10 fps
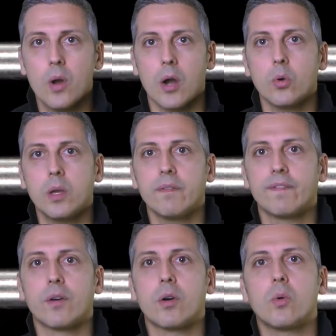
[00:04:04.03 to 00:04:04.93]
are looking
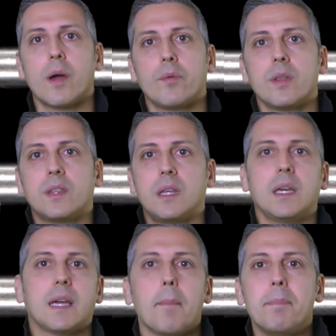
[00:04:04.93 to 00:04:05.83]
for when we
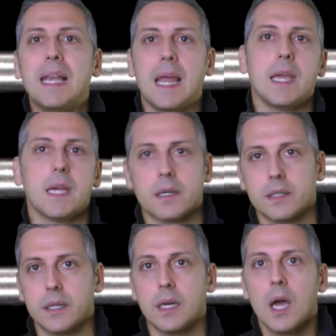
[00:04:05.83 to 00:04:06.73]
think a
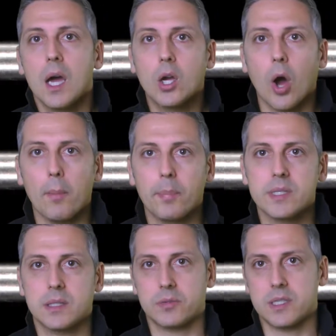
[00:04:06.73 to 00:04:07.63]
bilayered
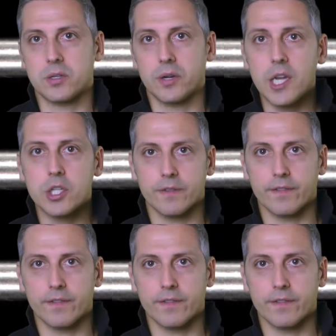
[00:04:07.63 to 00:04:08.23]
composite restoration,